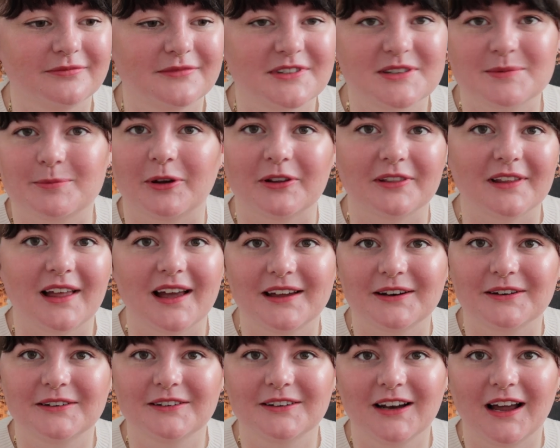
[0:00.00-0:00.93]

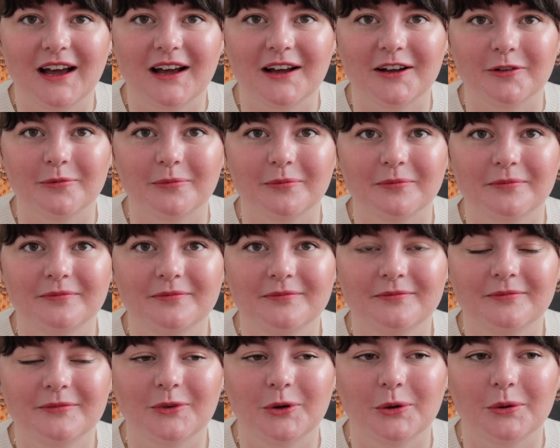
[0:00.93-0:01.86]
Spotlight
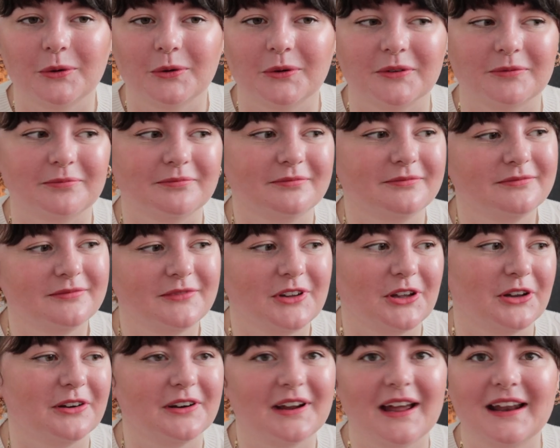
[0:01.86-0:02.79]
or,
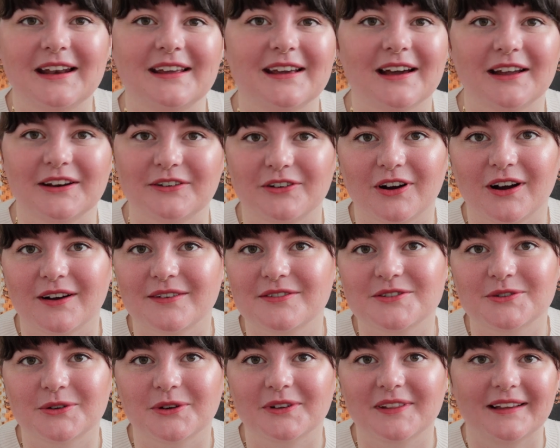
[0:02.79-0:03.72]
you know, any kind of craft
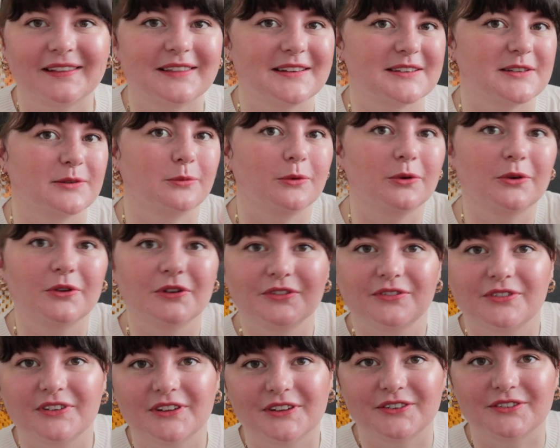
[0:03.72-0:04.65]
store. Like there's a wall
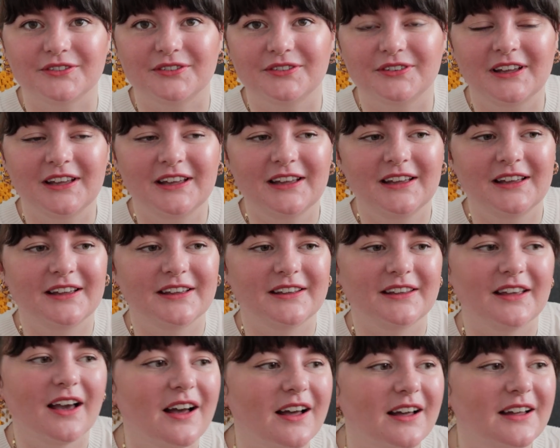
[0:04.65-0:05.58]
full of
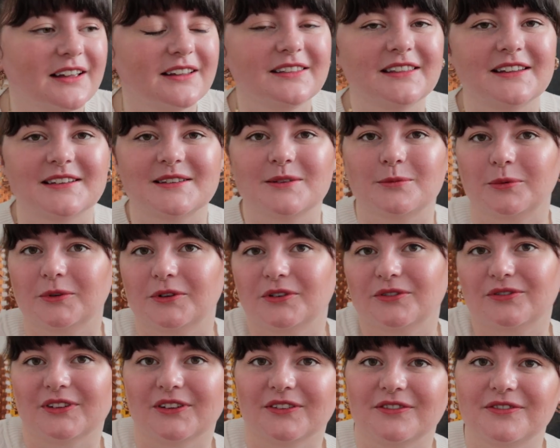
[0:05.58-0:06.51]
yarn, there's a wall
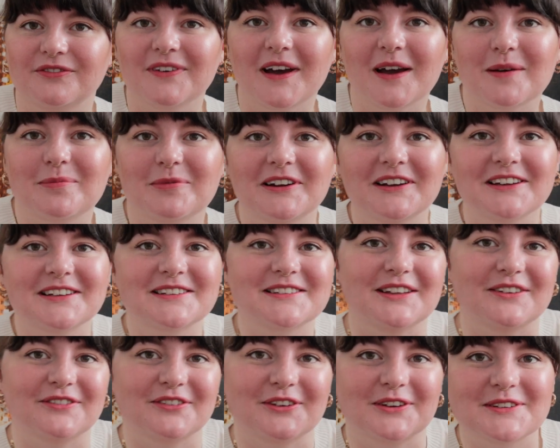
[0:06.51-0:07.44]
full of fabrics,
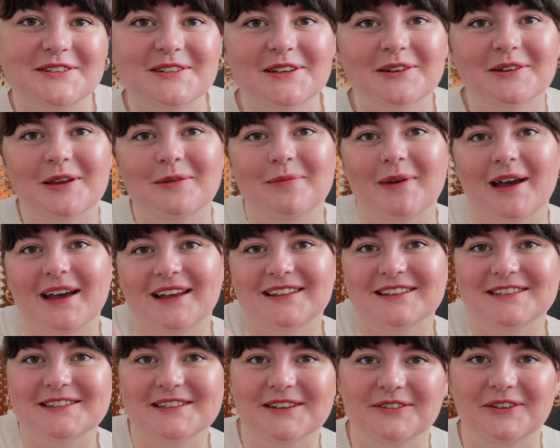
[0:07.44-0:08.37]
they've got sewing
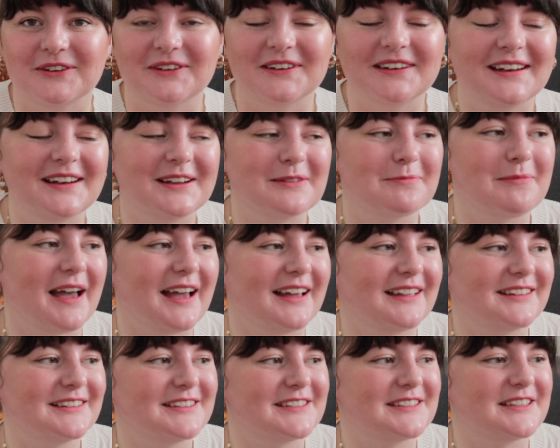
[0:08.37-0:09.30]
patterns, they've got knitting
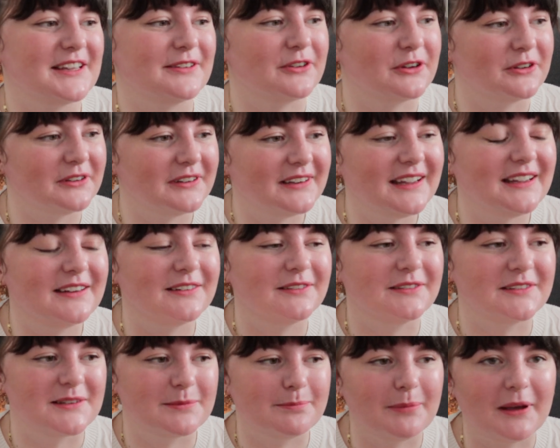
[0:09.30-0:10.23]
patterns, they've got
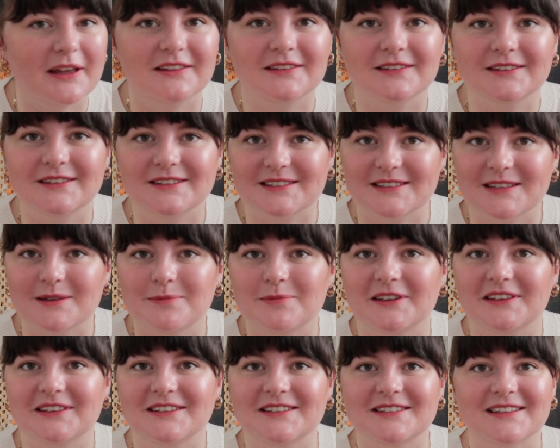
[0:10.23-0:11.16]
needles, buttons,
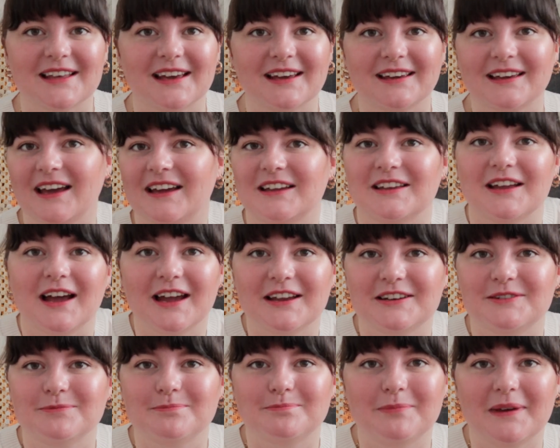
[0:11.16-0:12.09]
zippers. Like
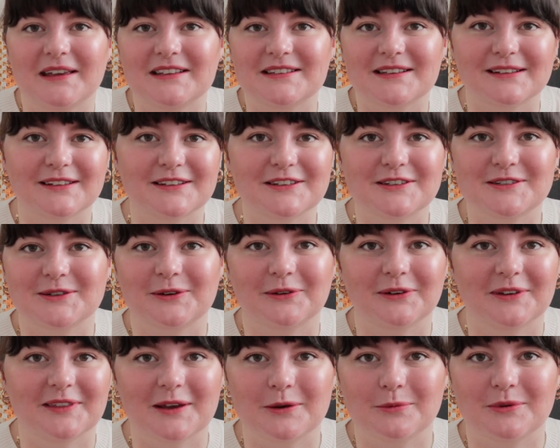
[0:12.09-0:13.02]
I basically just
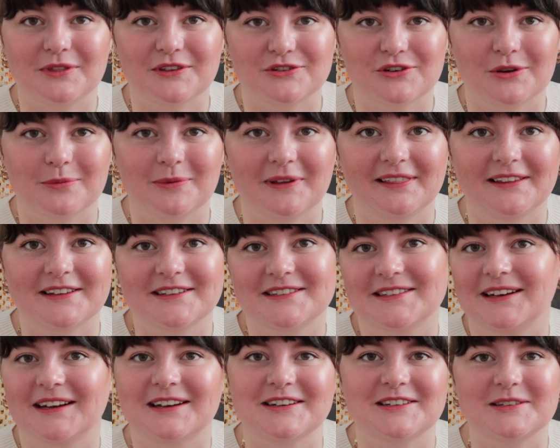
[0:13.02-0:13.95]
go there with a shopping list
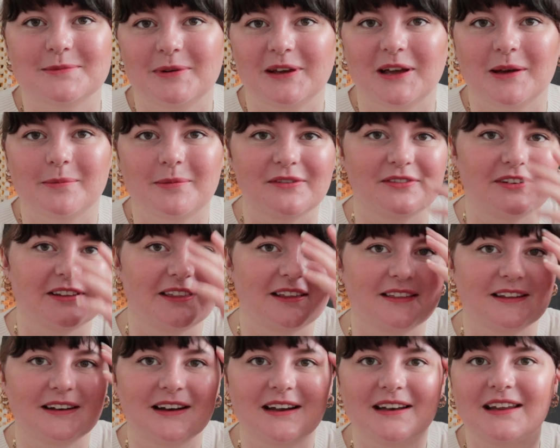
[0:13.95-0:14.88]
and I just pick up
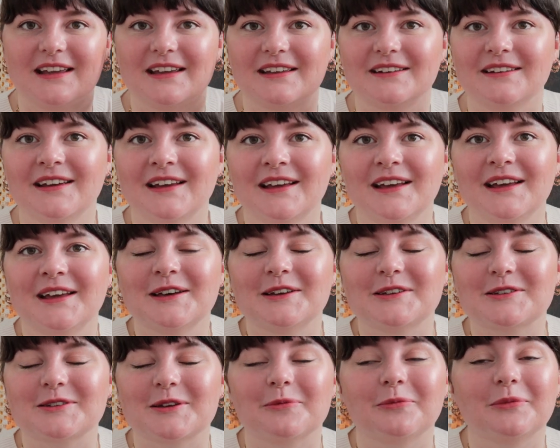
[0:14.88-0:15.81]
everything that I need.
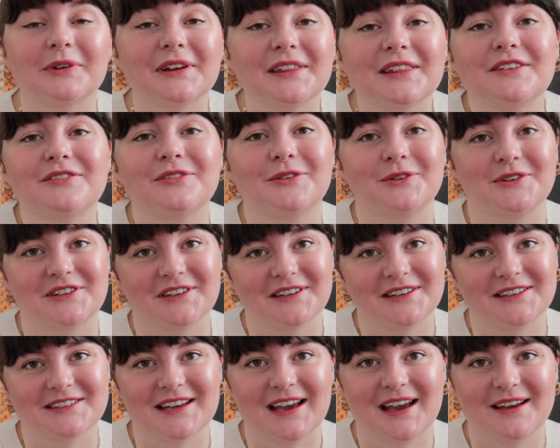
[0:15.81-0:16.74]
So I'm really
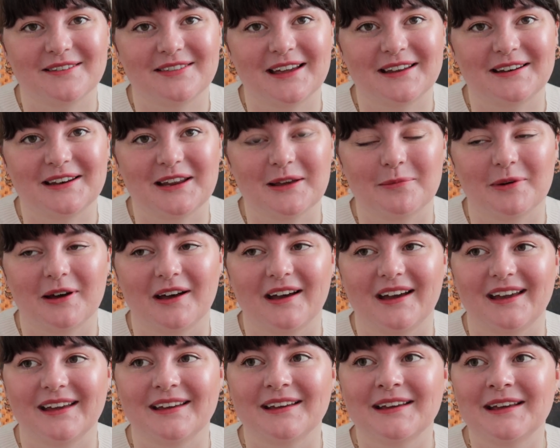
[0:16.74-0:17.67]
fortunate to have that
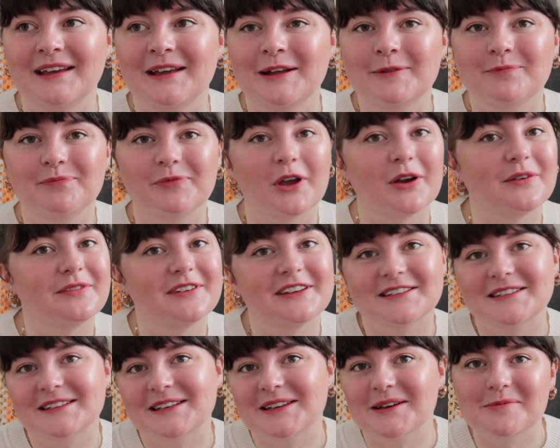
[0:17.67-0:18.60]
nearby.
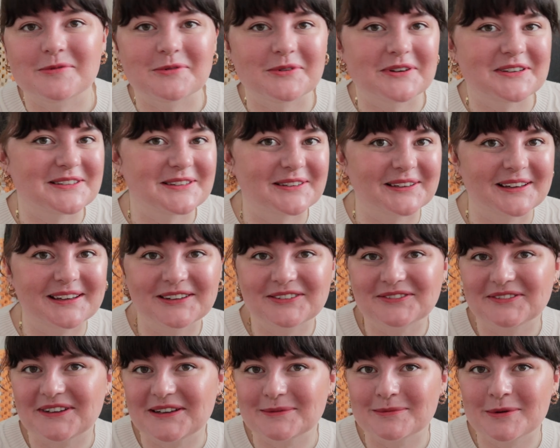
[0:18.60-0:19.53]
Obviously I'm always looking
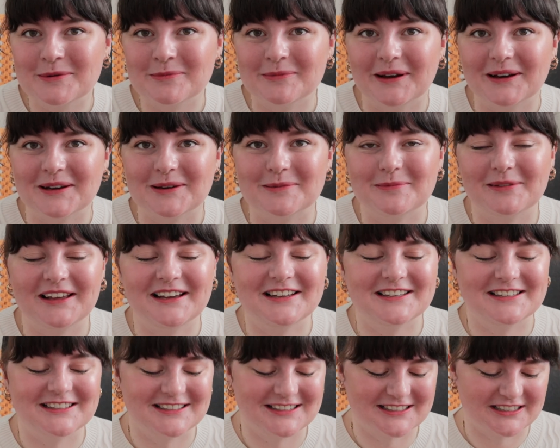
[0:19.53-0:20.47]
on Facebook
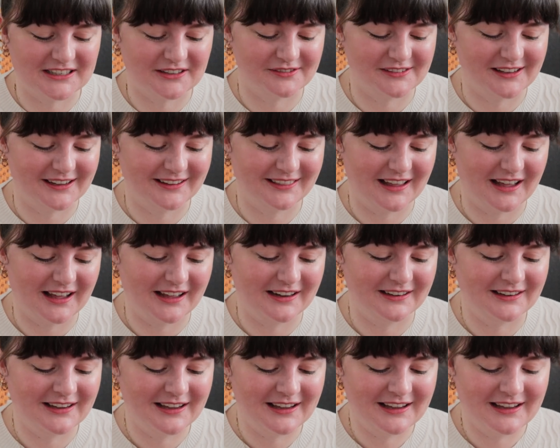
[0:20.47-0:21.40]
Marketplace and stuff like that.
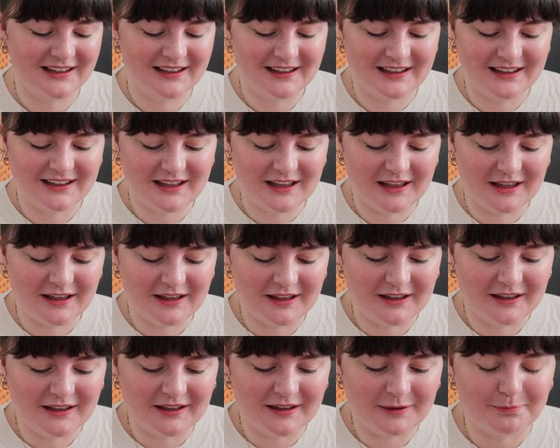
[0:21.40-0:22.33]

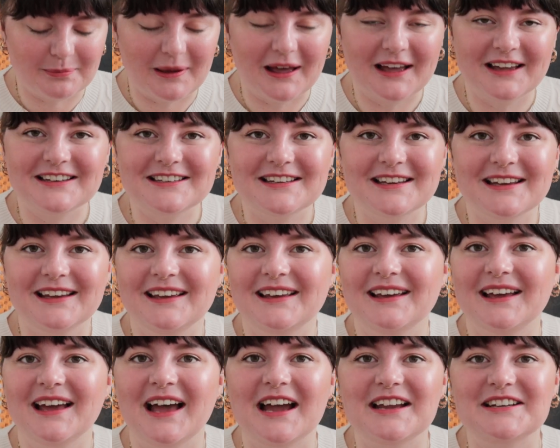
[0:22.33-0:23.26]
But
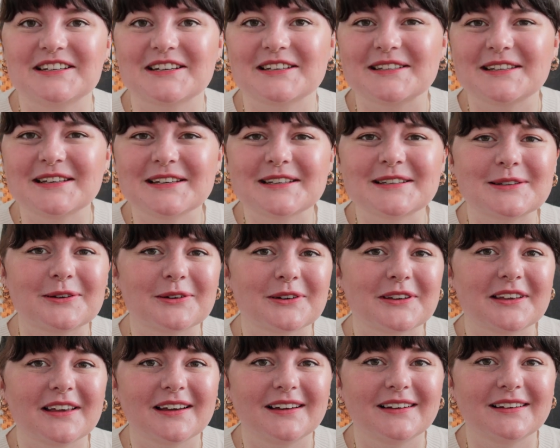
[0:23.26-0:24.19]
I just think
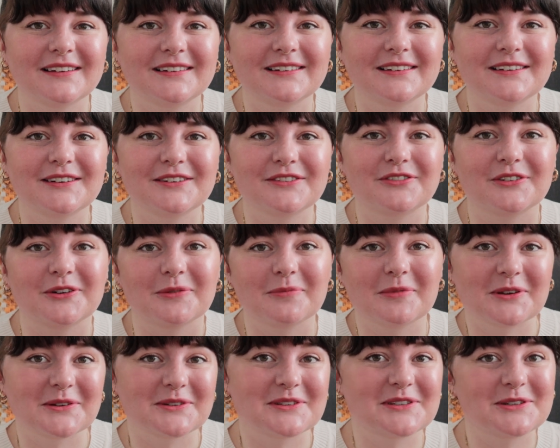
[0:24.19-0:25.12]
sock yarn from
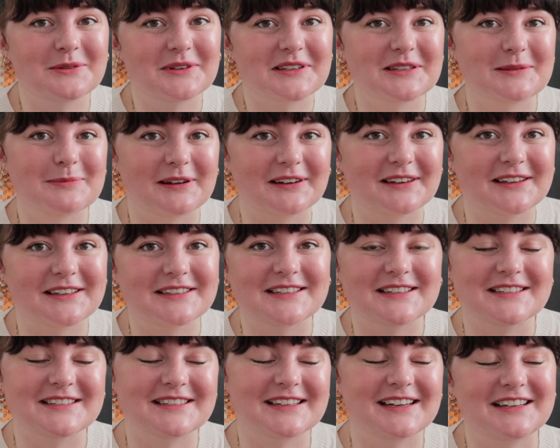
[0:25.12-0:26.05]
those 2
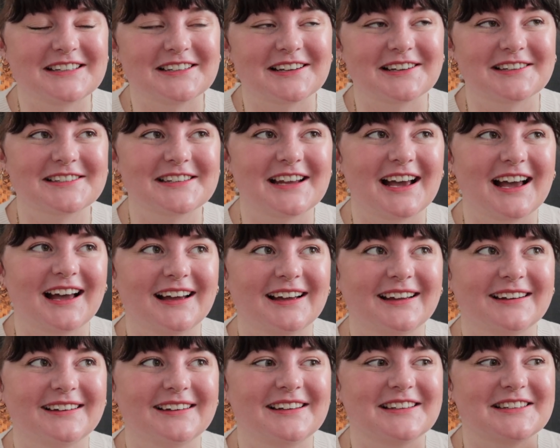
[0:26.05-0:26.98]
experiences that I just
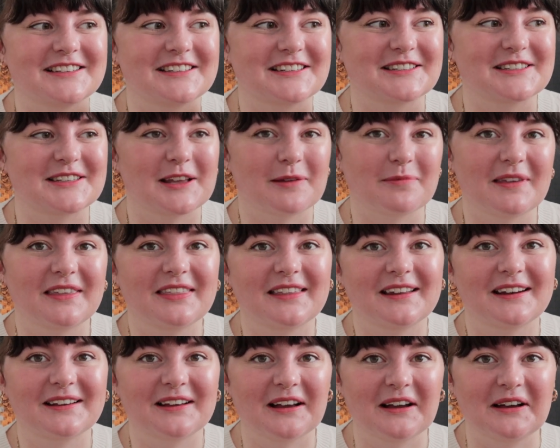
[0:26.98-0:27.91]
had is just something
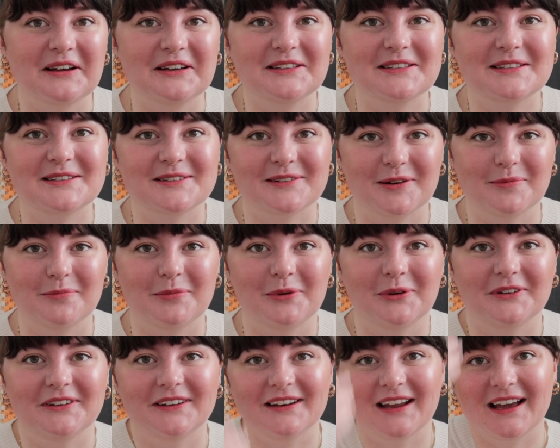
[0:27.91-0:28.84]
that I can't scrimp
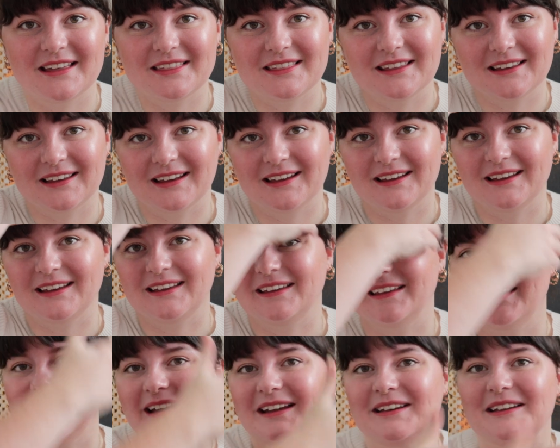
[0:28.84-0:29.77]
on. I think
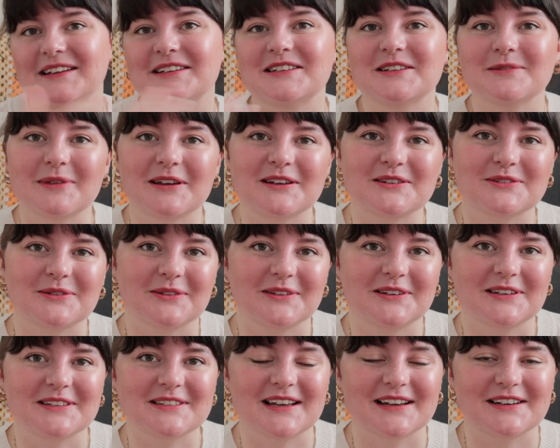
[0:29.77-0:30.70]
I need to make sure
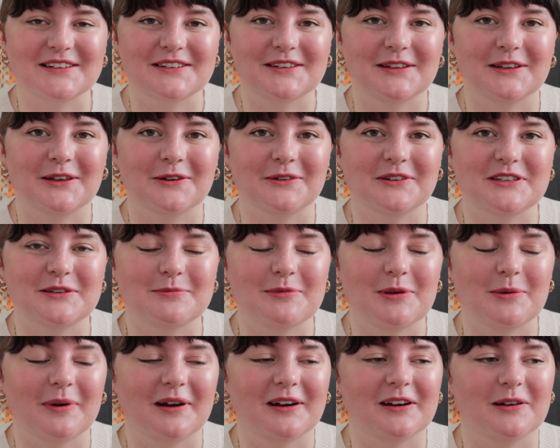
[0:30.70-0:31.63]
that it's actually going to
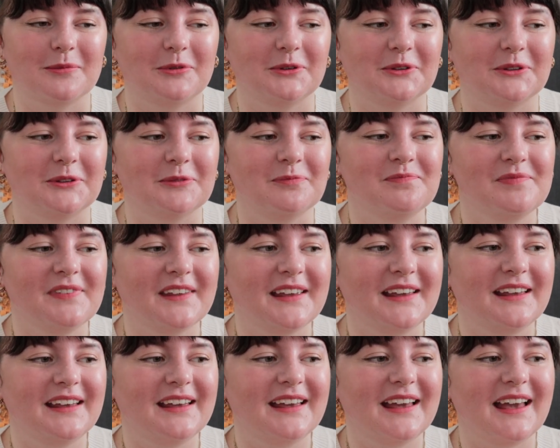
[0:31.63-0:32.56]
be wearable
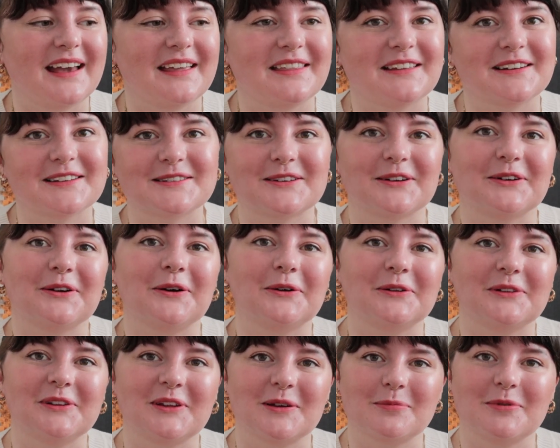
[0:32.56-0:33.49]
and that it's going to
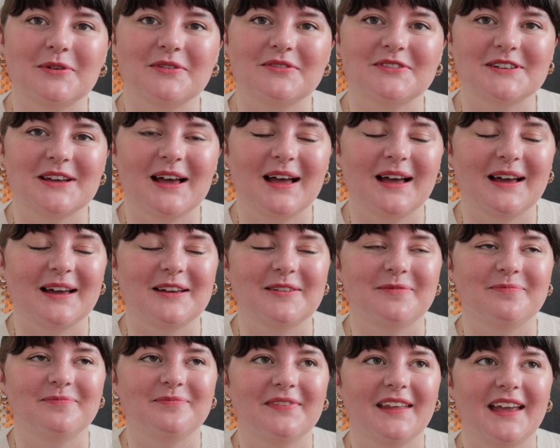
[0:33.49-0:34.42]
hold up over
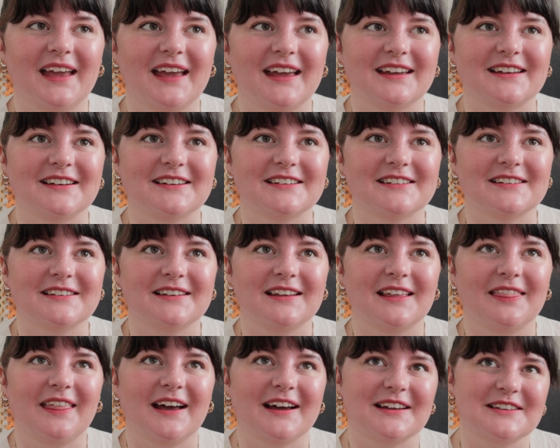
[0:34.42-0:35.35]
time, and
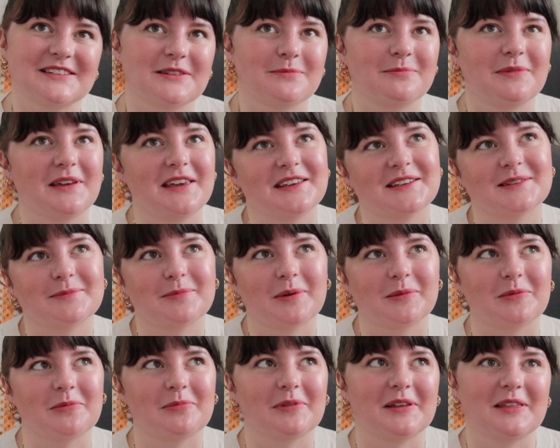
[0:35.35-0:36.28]
that to me is
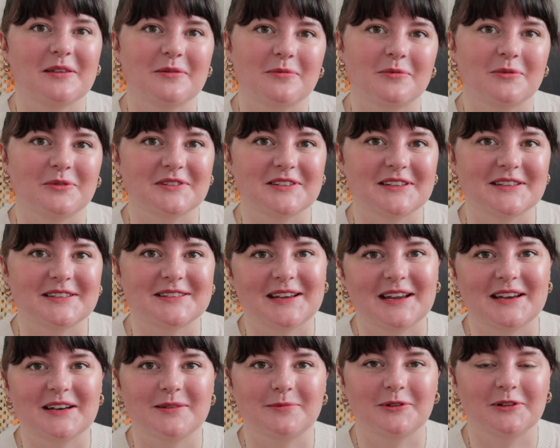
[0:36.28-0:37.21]
probably the more
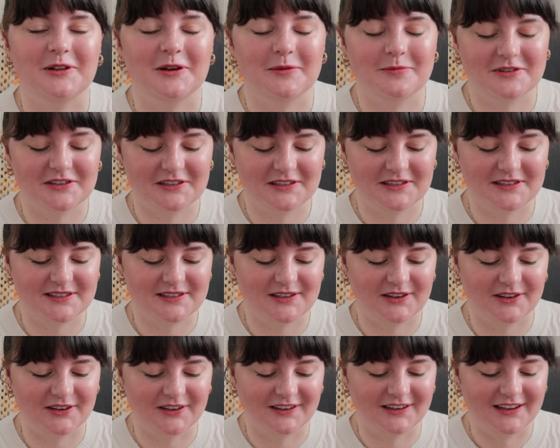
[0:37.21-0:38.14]
sustainable option.
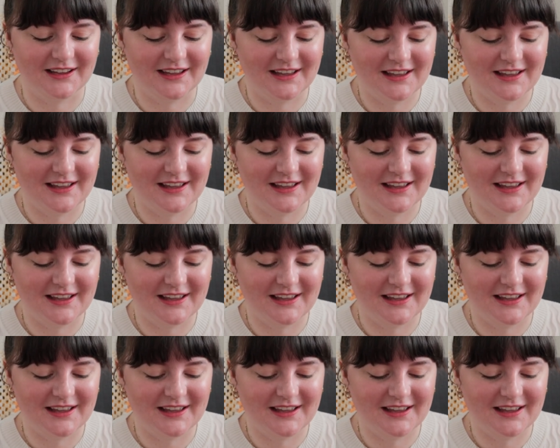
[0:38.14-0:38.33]
So